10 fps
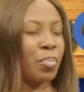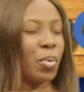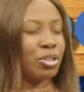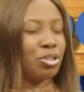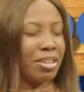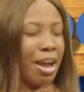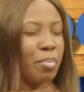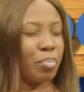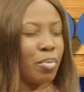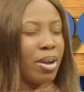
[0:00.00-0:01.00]
portray
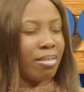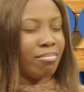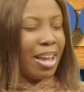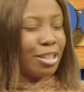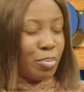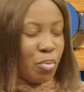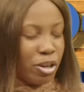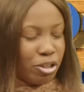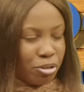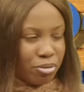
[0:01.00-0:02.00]
their
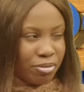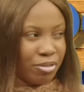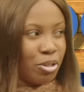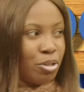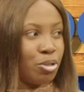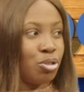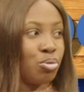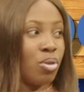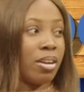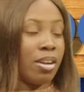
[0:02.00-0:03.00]
expression
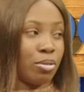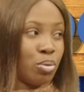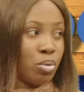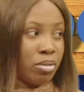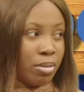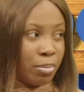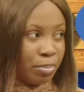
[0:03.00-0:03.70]
through an artwork.